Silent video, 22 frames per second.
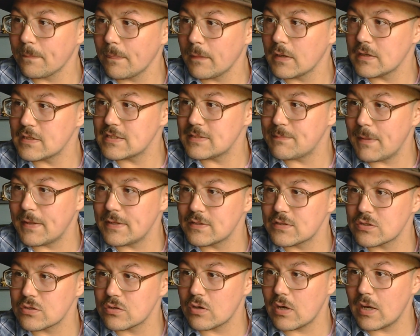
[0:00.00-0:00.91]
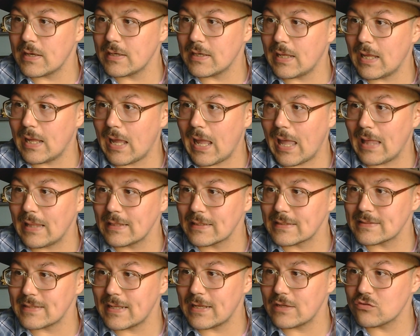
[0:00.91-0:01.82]
Spencer and
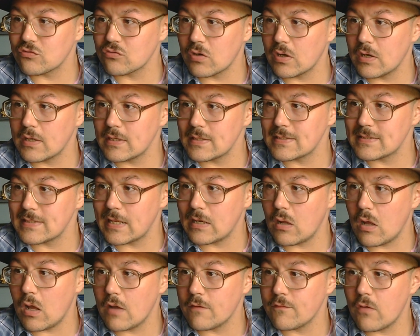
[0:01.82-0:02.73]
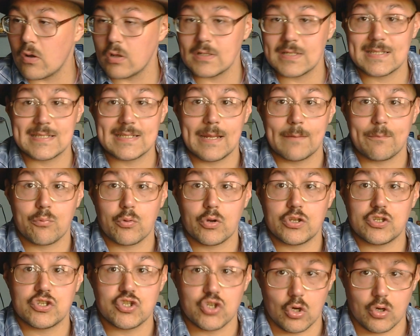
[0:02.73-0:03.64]
Alexandra set off on separate
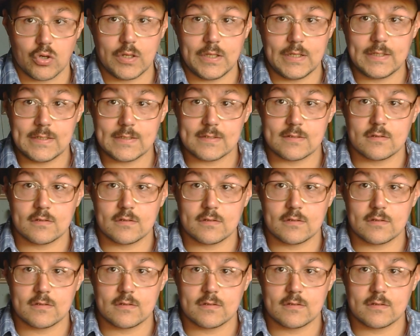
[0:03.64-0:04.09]
journeys,